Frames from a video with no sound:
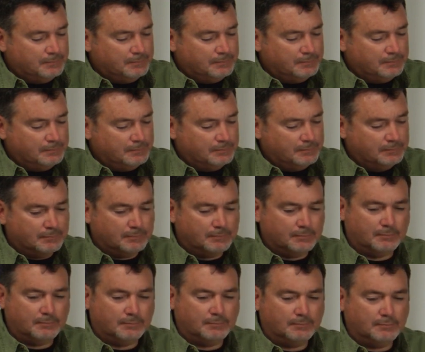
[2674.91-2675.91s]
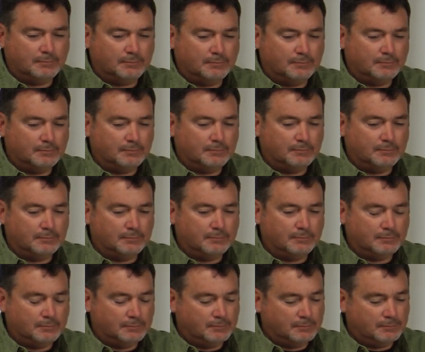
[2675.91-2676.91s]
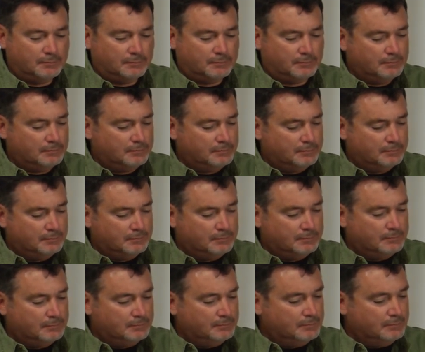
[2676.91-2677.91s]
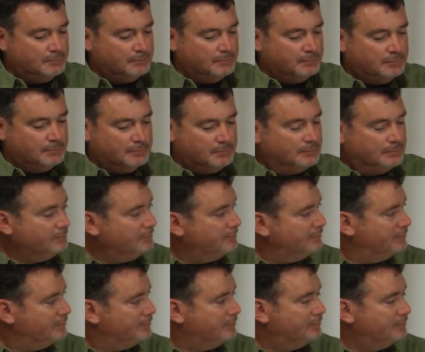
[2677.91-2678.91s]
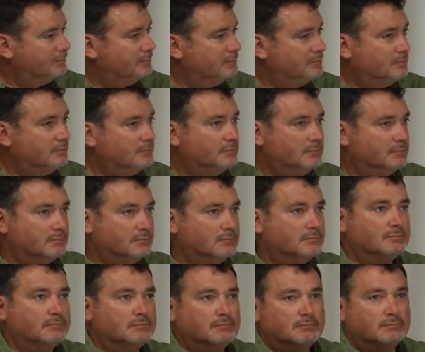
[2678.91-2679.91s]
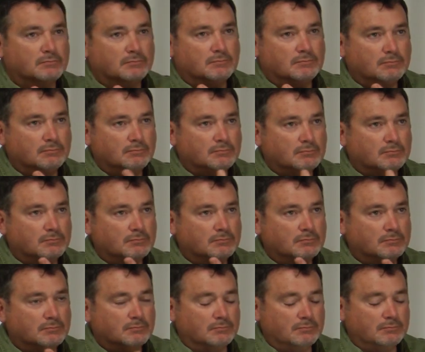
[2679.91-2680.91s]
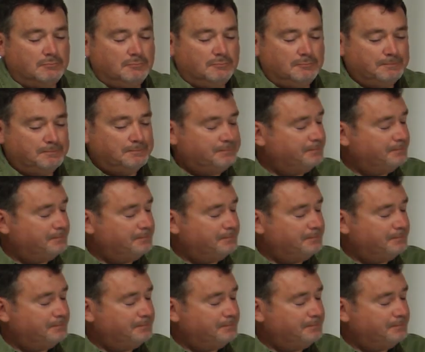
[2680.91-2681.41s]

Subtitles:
The person shown says nothing.